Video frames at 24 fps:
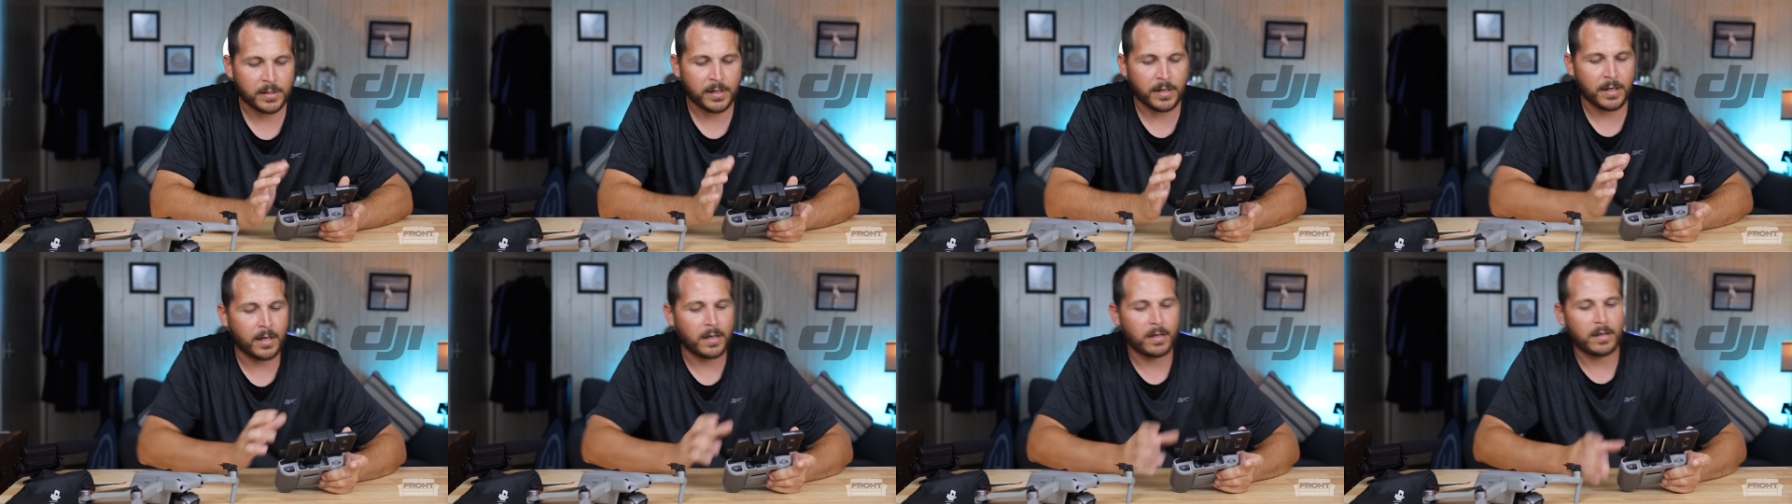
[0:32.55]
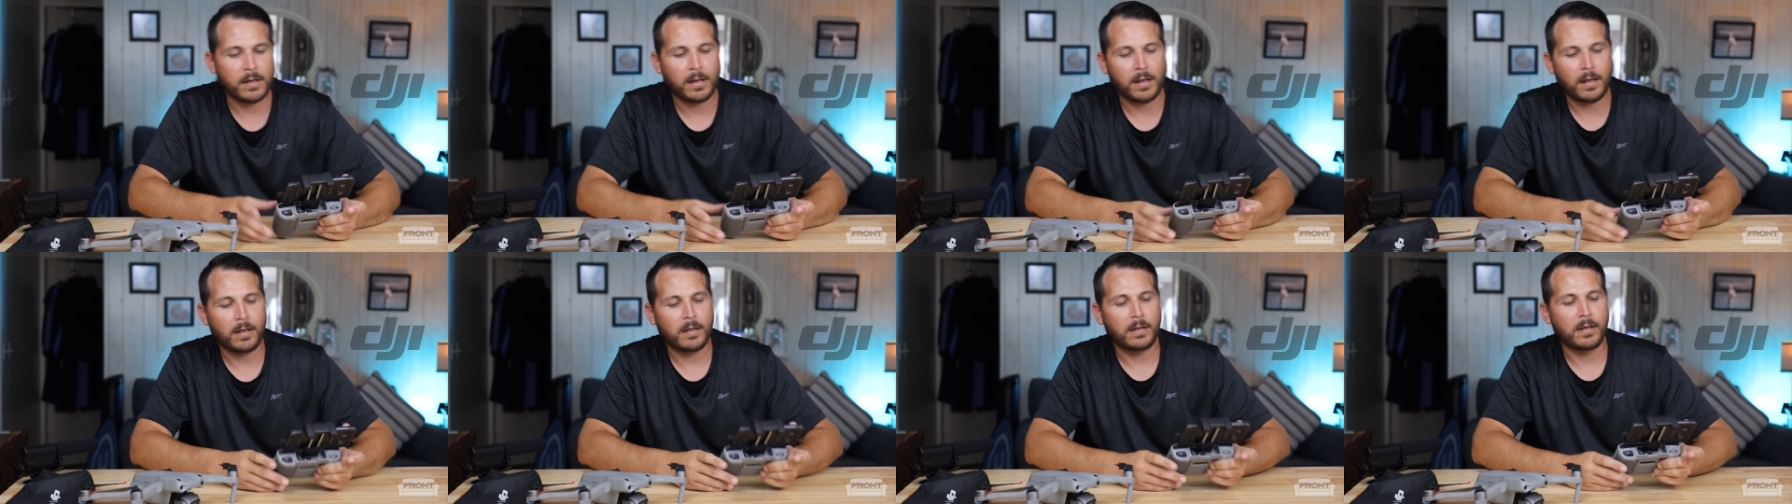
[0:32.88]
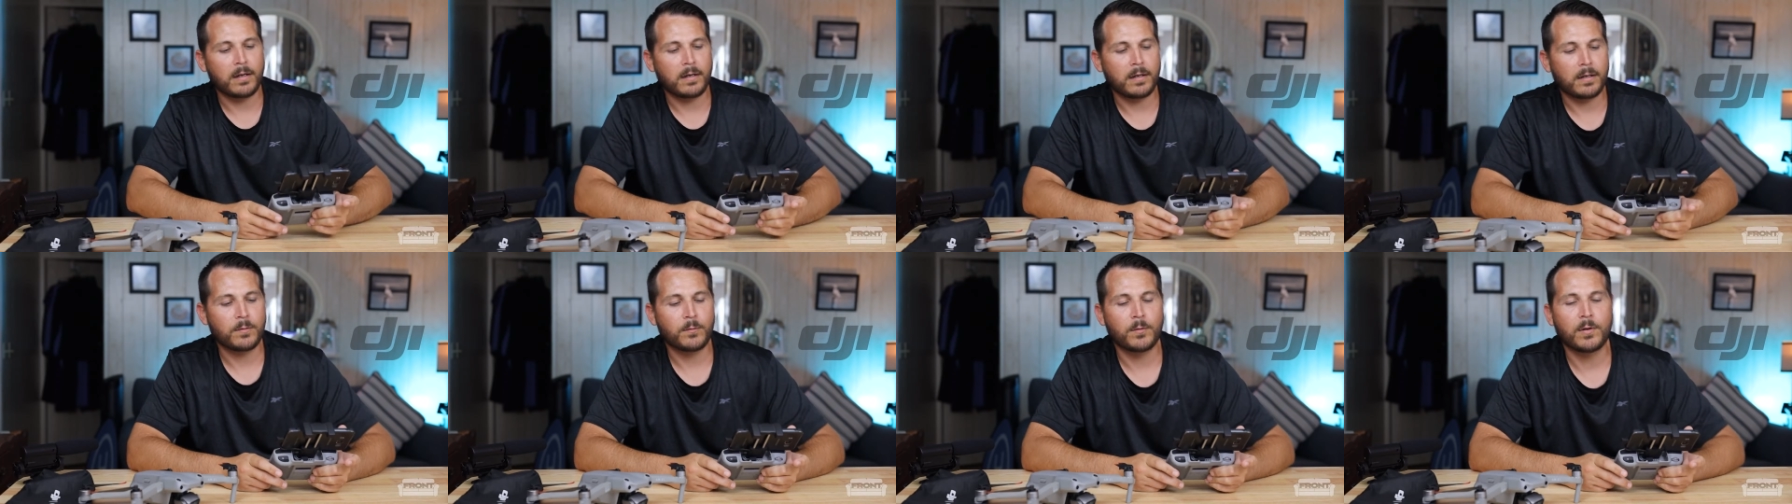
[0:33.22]
And
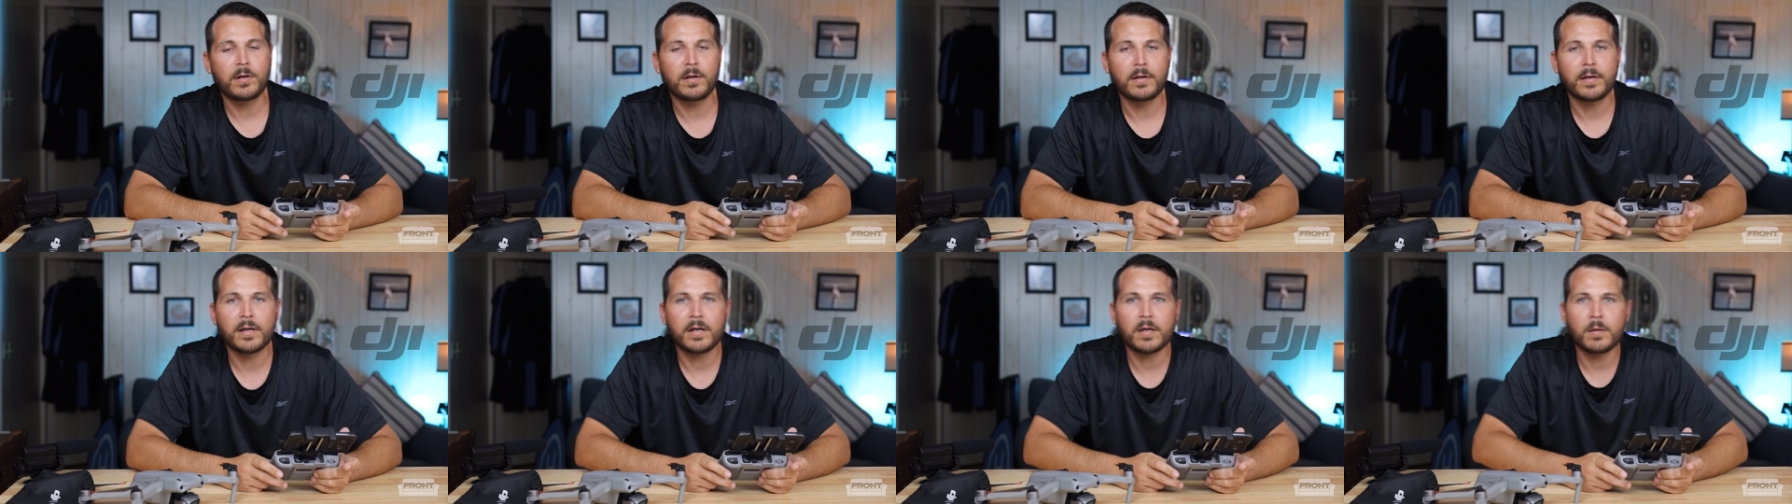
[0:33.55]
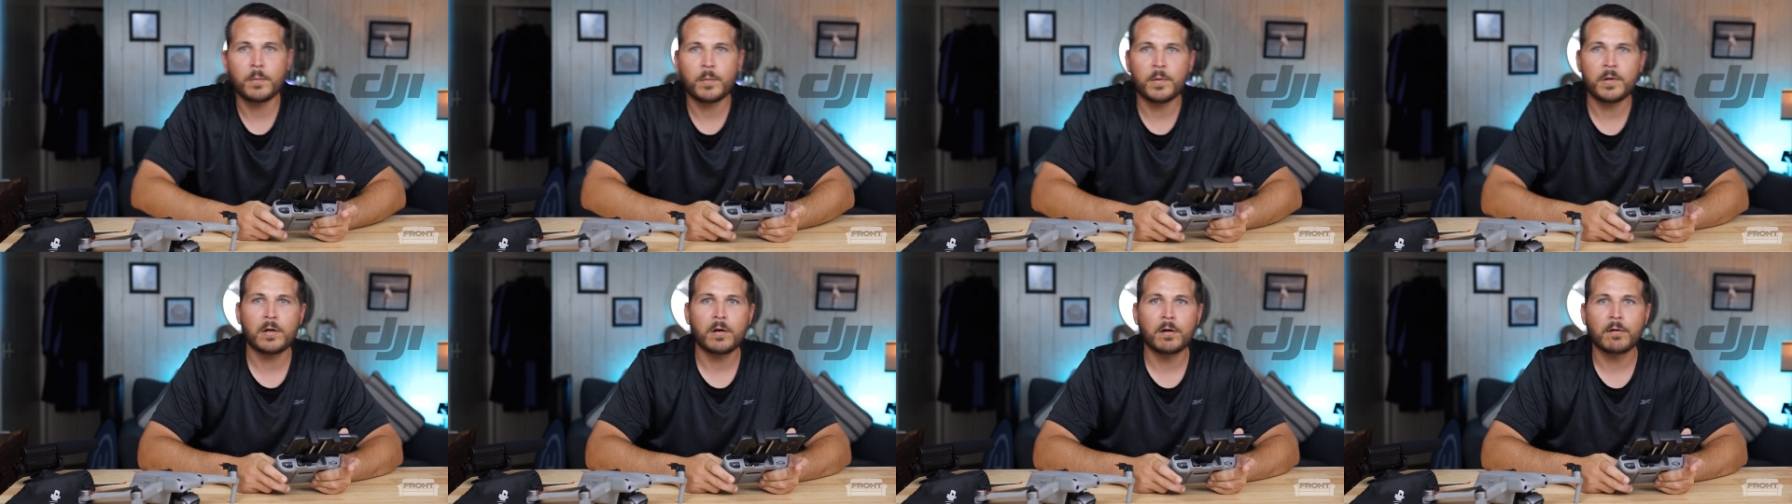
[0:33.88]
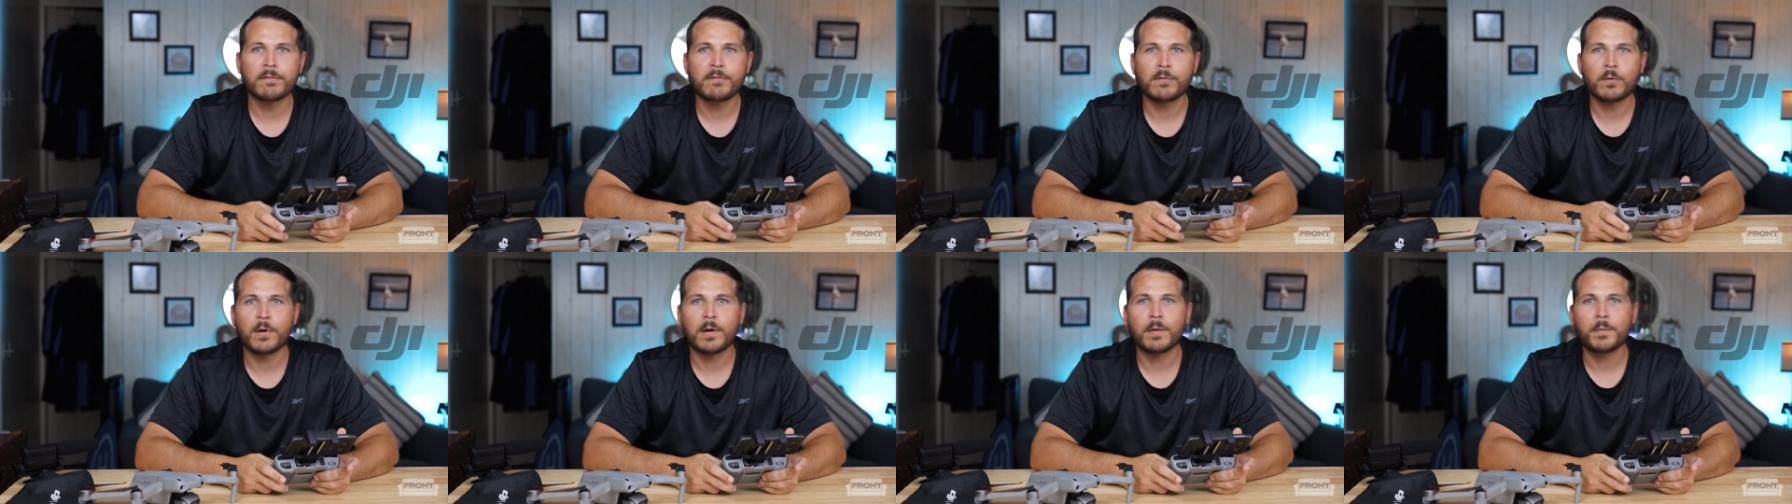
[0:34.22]
well, it can be
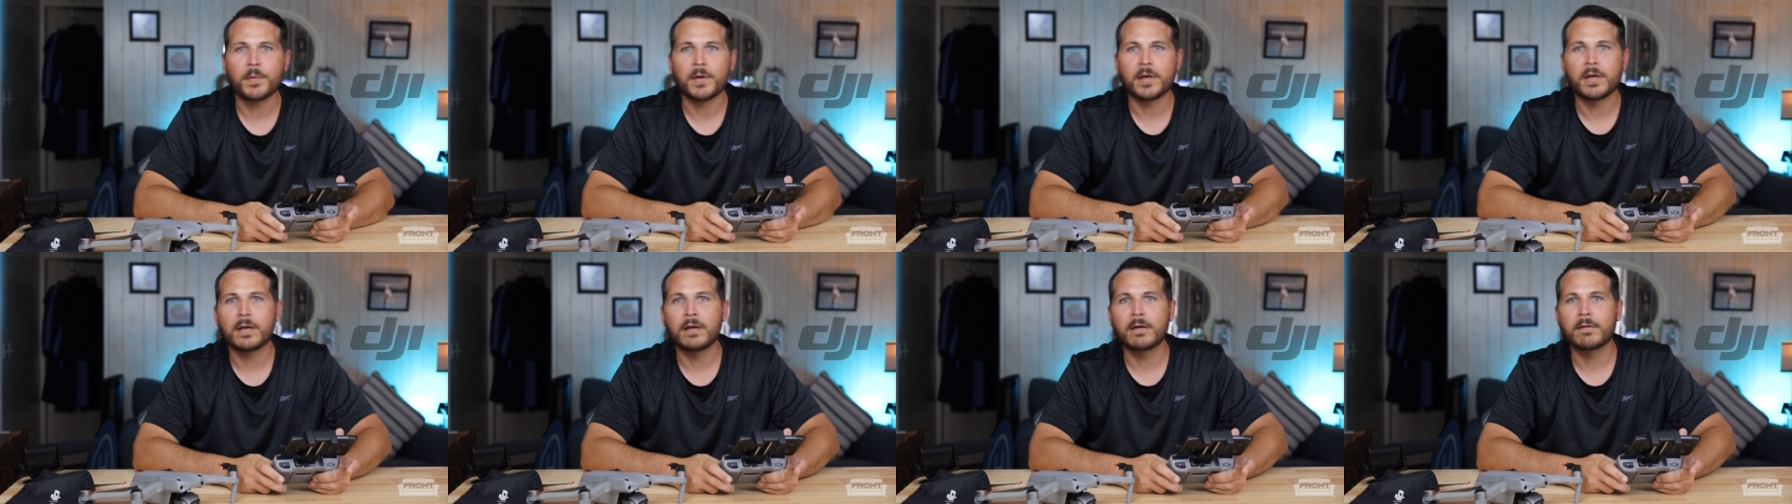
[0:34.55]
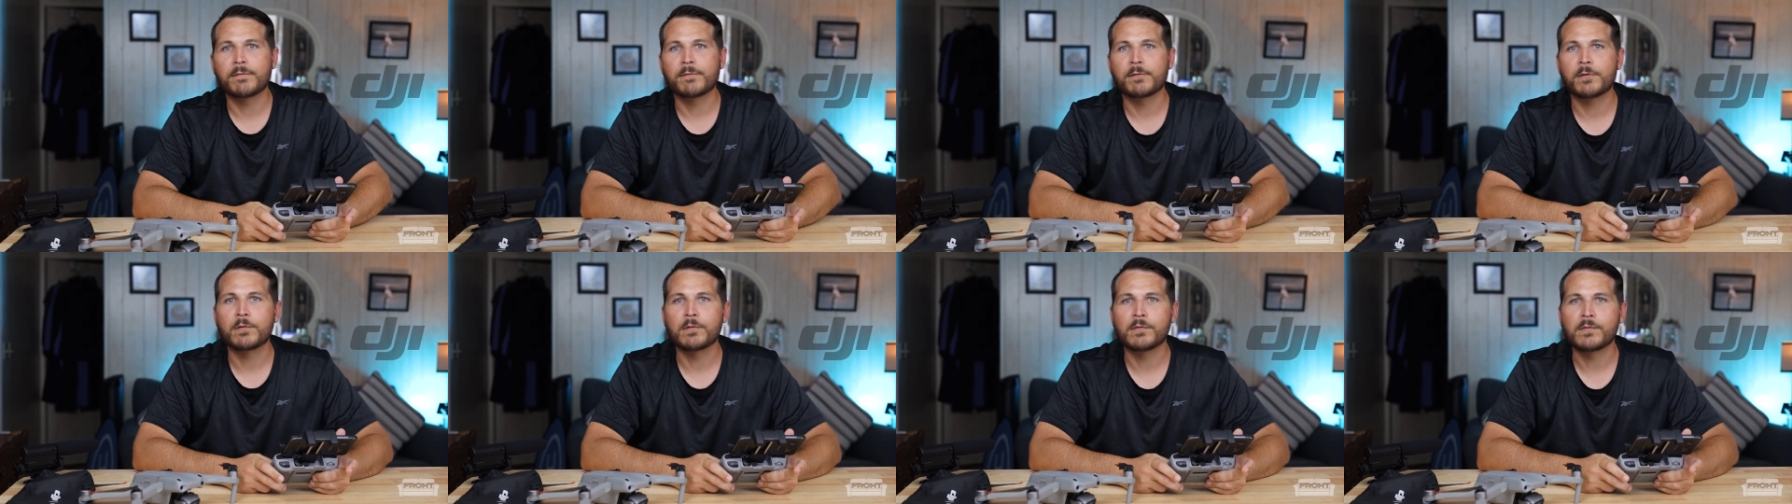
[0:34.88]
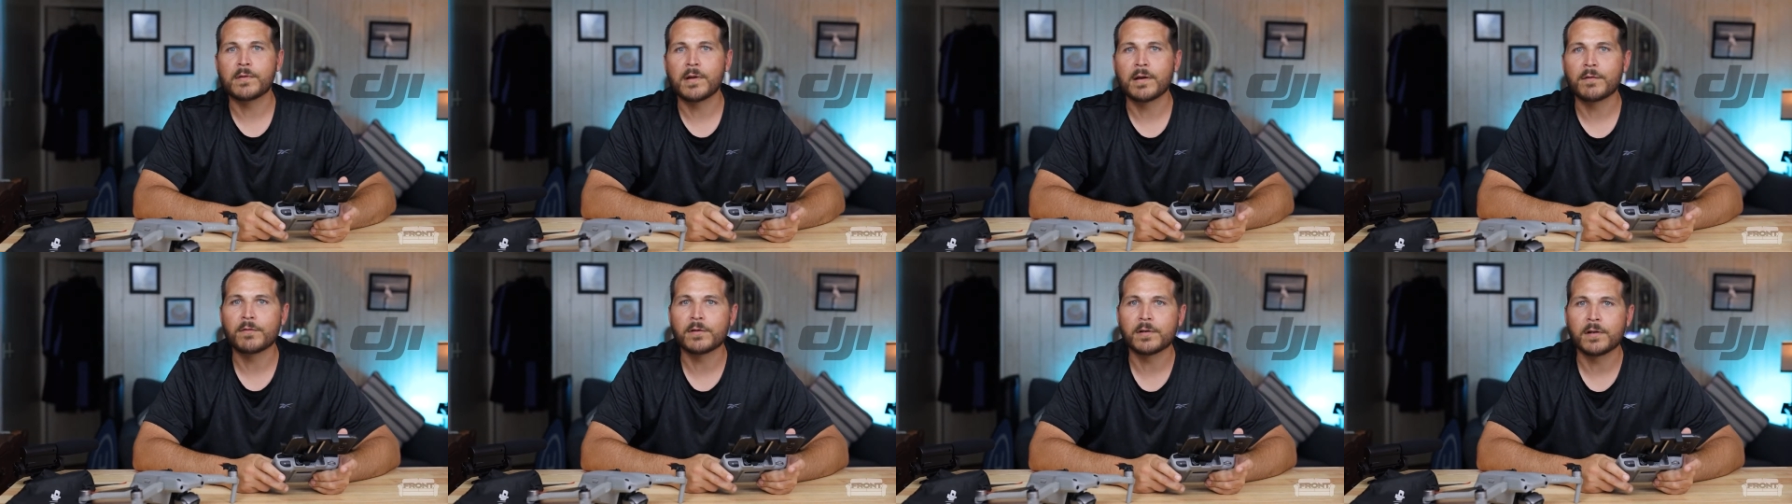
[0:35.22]
overwhelming if you've
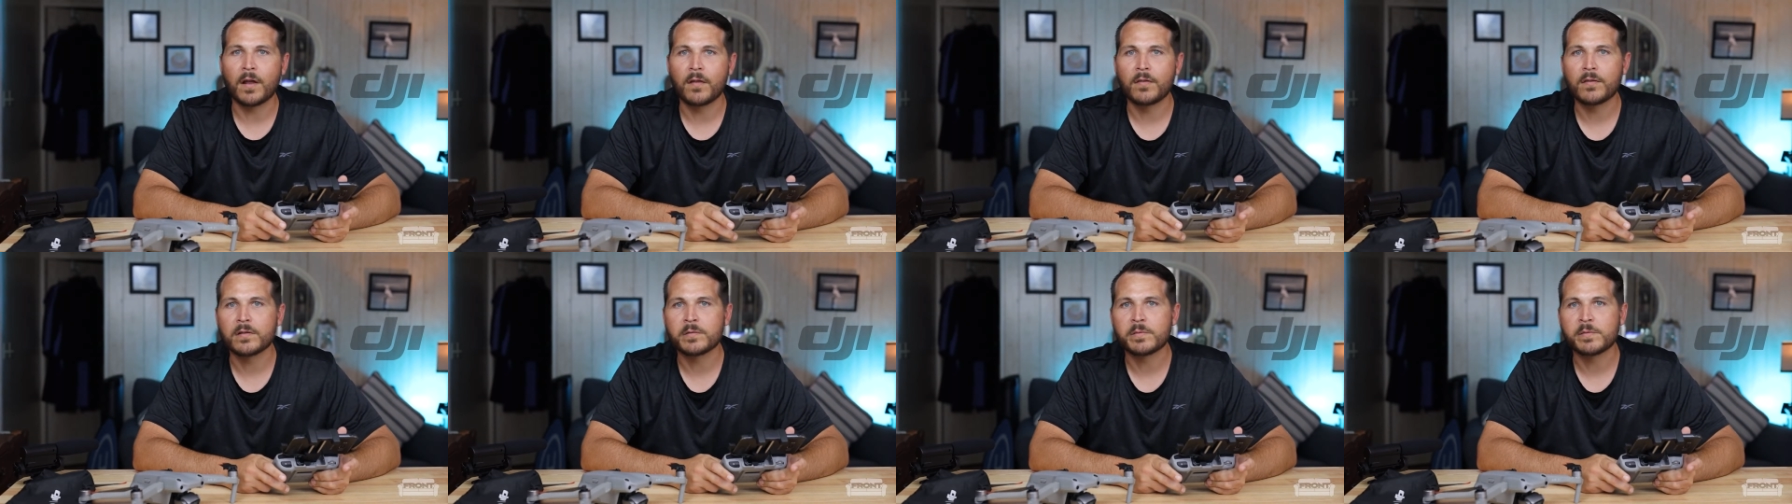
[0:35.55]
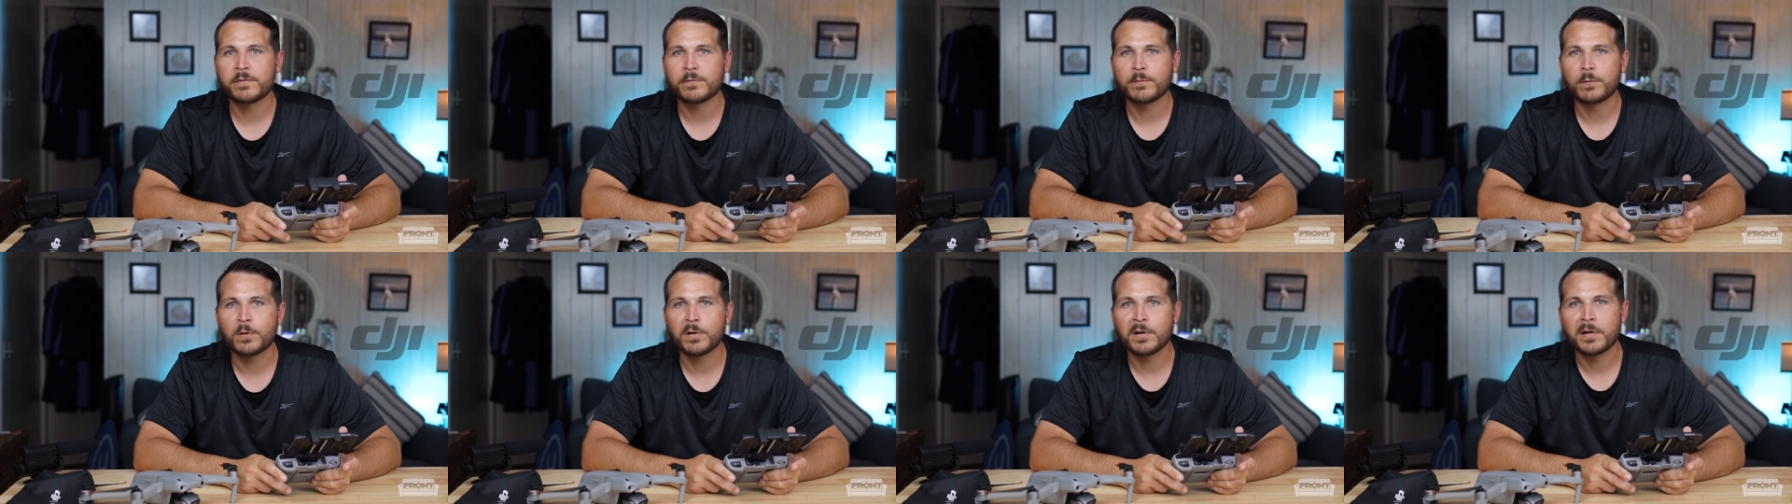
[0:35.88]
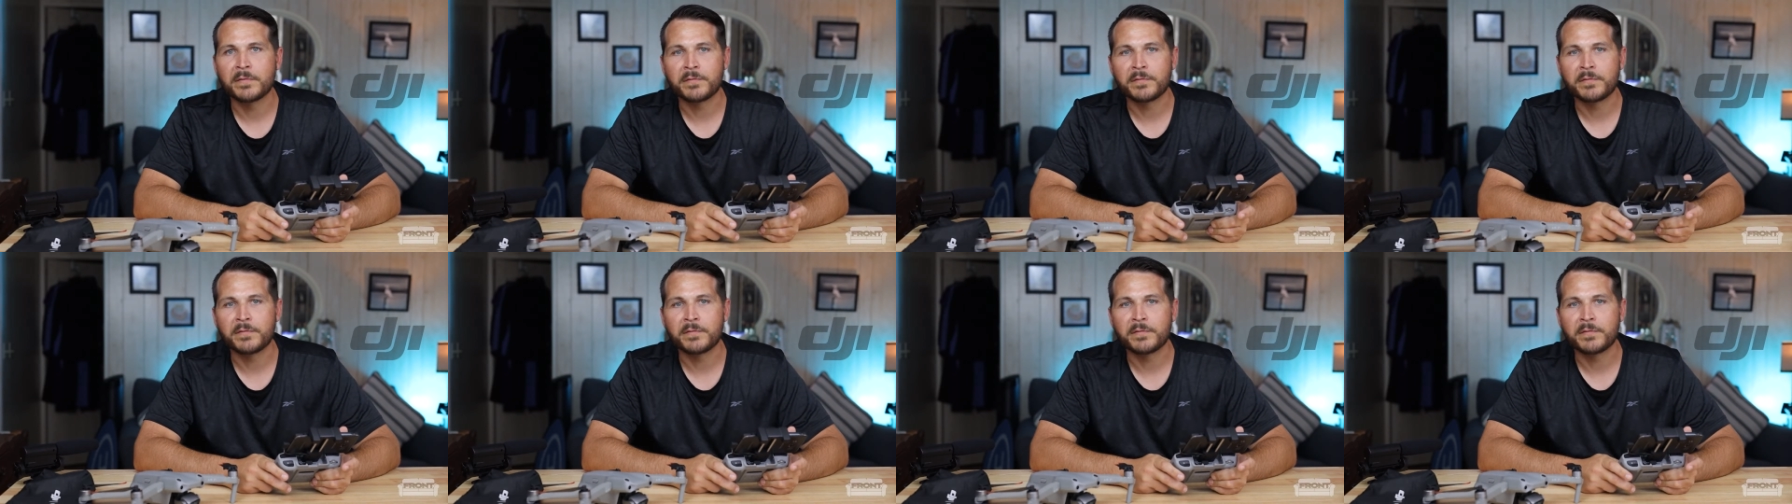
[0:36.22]
never done this before,